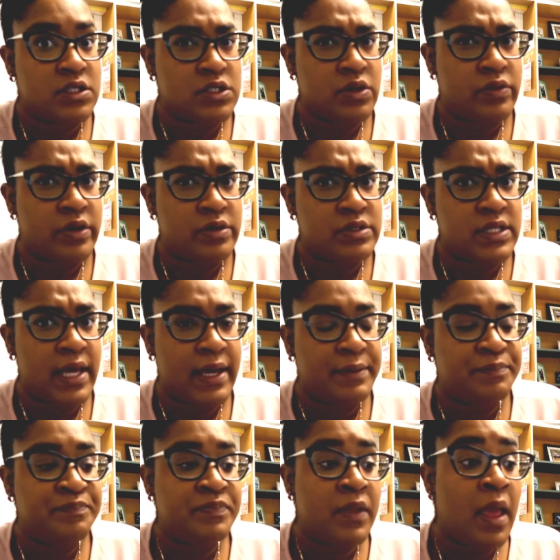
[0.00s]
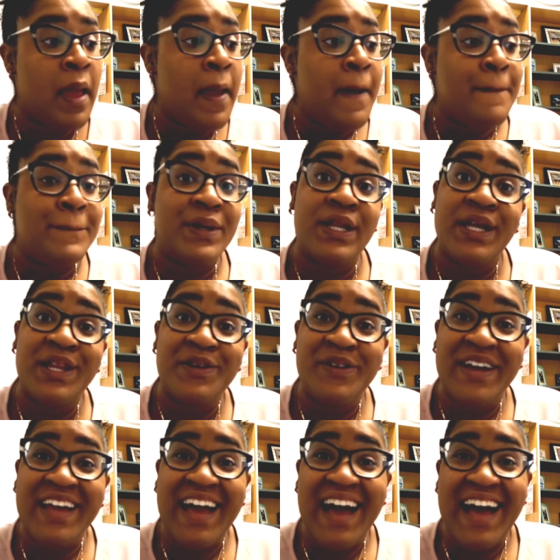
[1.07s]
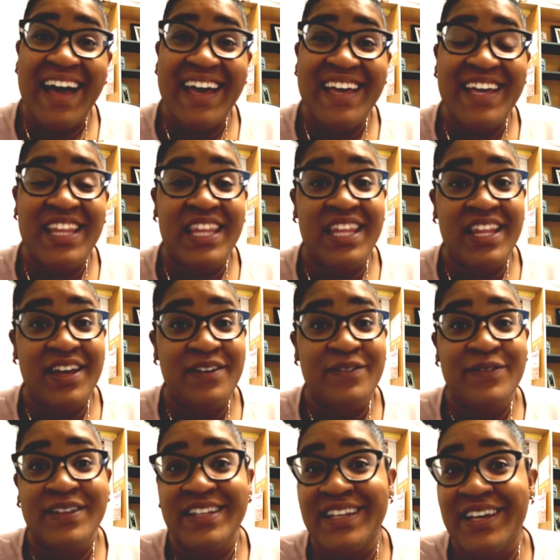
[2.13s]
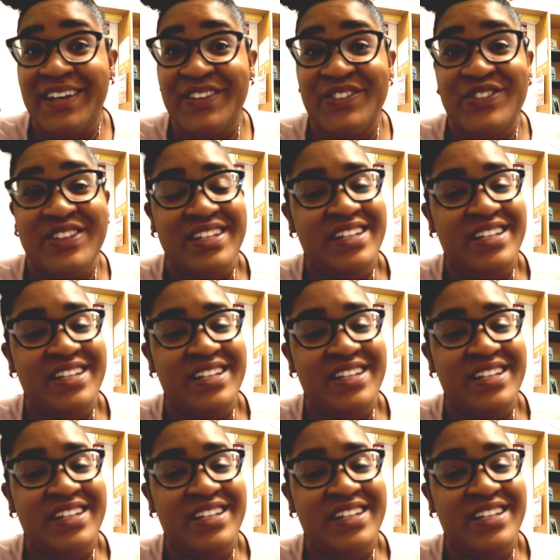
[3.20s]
So there's that. But anyway, I love, love,